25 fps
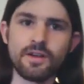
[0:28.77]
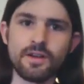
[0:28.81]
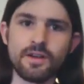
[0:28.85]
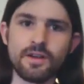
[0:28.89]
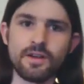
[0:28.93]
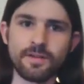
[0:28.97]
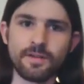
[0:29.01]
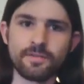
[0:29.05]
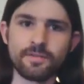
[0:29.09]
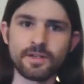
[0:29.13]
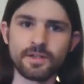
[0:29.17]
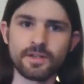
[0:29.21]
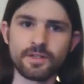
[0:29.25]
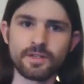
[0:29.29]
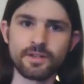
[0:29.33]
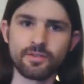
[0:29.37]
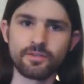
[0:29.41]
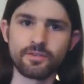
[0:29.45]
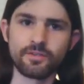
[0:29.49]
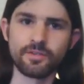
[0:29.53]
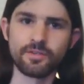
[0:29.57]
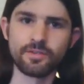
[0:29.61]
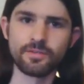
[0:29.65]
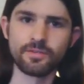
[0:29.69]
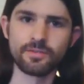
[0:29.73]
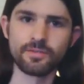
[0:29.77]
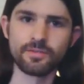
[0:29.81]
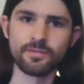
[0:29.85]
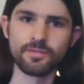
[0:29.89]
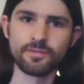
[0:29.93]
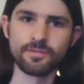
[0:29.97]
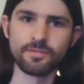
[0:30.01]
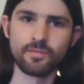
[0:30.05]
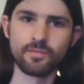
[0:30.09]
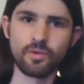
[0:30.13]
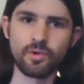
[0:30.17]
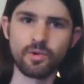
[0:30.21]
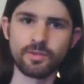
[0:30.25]
I'm going to go through in
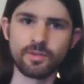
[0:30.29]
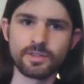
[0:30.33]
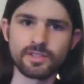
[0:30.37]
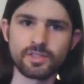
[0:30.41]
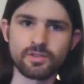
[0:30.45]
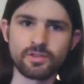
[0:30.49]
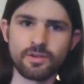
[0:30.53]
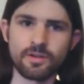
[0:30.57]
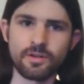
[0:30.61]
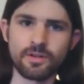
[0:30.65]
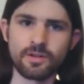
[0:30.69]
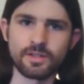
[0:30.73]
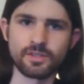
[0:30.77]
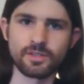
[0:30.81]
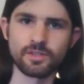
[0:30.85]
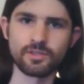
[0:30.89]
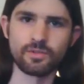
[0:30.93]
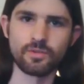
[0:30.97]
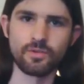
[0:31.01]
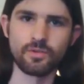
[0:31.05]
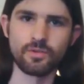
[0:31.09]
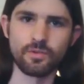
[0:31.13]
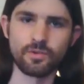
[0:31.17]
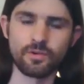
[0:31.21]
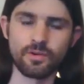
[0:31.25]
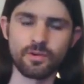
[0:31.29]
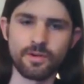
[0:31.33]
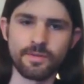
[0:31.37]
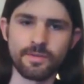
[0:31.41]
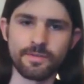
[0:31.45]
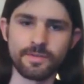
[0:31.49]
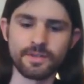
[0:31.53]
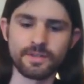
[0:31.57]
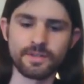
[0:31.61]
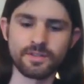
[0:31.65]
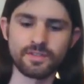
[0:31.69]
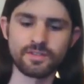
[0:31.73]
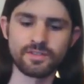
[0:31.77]
more or less chronological order on
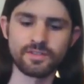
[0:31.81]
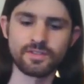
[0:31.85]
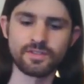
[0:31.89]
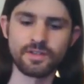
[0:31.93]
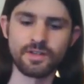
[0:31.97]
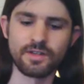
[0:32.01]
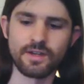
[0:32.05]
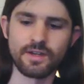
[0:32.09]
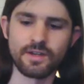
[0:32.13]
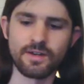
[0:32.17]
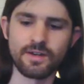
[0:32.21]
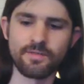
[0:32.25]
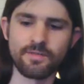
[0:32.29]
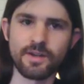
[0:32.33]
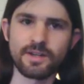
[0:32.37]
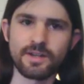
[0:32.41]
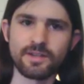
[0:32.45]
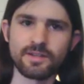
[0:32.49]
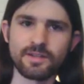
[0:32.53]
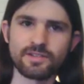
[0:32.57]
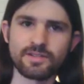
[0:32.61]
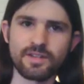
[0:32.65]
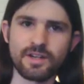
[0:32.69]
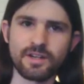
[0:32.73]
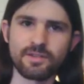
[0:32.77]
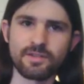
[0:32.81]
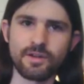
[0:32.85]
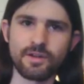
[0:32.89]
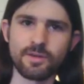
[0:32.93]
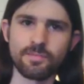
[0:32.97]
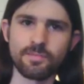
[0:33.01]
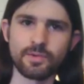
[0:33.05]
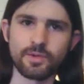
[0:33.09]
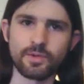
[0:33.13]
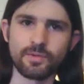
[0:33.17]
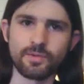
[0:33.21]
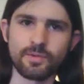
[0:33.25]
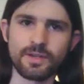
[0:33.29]
these, and I'm not going to talk about
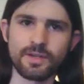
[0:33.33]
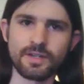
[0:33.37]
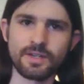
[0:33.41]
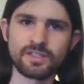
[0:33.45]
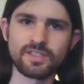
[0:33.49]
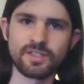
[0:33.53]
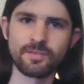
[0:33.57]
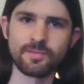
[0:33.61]
bootlegs.